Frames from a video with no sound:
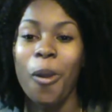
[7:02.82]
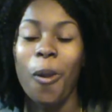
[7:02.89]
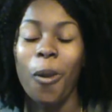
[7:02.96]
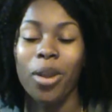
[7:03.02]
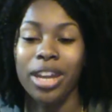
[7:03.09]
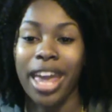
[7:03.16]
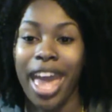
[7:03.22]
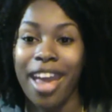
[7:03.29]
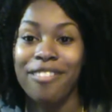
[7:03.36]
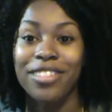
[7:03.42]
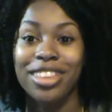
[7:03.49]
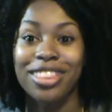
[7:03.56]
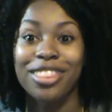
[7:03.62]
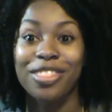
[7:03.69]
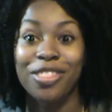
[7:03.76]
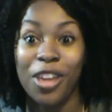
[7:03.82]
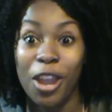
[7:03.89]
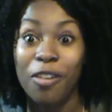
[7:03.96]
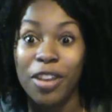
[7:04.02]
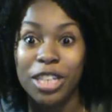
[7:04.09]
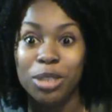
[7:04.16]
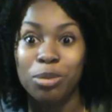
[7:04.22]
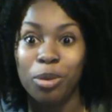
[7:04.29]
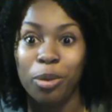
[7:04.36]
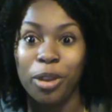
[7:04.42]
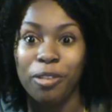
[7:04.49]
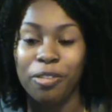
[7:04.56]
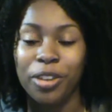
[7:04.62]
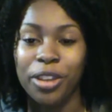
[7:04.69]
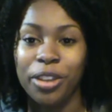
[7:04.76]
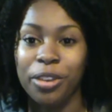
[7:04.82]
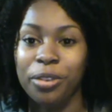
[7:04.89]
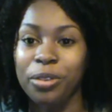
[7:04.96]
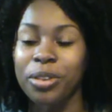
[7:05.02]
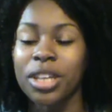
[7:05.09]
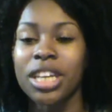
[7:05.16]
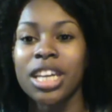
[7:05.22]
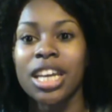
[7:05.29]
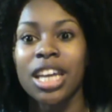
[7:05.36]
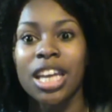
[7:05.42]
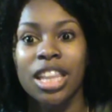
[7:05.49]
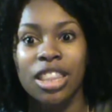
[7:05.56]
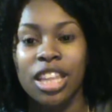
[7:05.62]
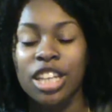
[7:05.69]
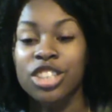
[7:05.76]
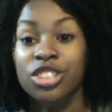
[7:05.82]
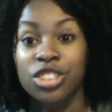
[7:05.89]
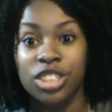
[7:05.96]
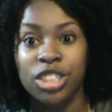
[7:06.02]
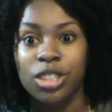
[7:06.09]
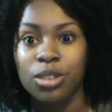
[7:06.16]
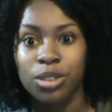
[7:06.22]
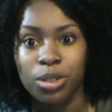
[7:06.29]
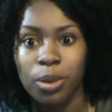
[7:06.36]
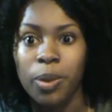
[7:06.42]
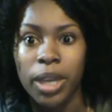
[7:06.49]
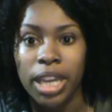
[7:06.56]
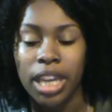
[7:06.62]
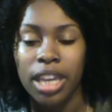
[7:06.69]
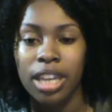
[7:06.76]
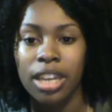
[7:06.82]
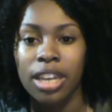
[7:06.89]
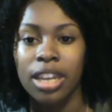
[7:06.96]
on having their regimen work for you that you're still doing it.